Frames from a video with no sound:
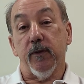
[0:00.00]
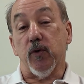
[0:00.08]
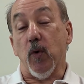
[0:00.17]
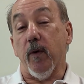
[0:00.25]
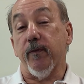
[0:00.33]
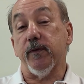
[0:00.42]

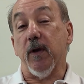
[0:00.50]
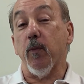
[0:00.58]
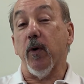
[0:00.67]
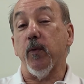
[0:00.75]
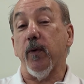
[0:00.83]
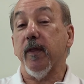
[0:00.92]
So if
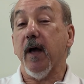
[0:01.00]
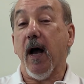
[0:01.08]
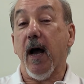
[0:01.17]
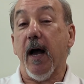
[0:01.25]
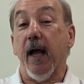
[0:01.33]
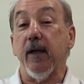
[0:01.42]
someone with
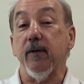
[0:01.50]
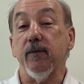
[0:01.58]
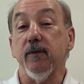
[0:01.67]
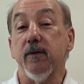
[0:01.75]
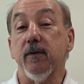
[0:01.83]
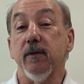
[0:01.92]

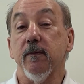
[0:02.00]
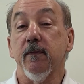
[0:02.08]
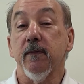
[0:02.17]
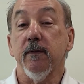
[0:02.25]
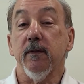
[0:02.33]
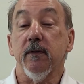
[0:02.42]
hives
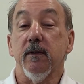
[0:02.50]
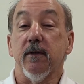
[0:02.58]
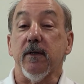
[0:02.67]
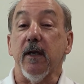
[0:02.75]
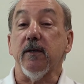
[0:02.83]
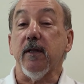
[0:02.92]

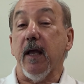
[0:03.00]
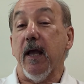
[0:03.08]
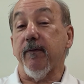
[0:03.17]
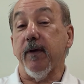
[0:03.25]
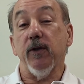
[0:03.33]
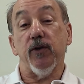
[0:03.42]
says they
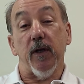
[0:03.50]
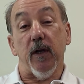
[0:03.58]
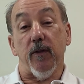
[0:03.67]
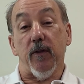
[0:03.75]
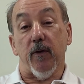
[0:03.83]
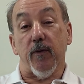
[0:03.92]
have itching
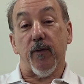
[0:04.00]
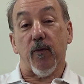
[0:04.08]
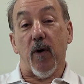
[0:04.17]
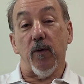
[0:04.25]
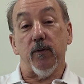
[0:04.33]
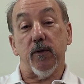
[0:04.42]
in their
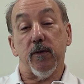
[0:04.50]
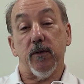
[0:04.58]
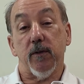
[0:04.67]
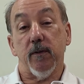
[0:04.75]
throat